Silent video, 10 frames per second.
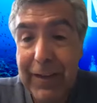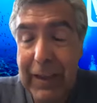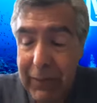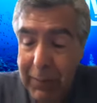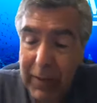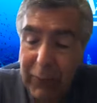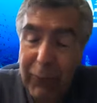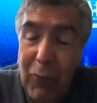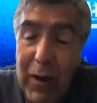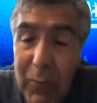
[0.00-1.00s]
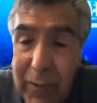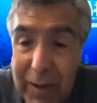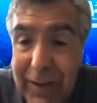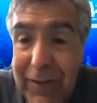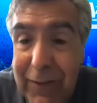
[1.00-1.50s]
Even before I went
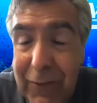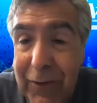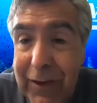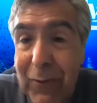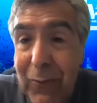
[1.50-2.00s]
on the circuit,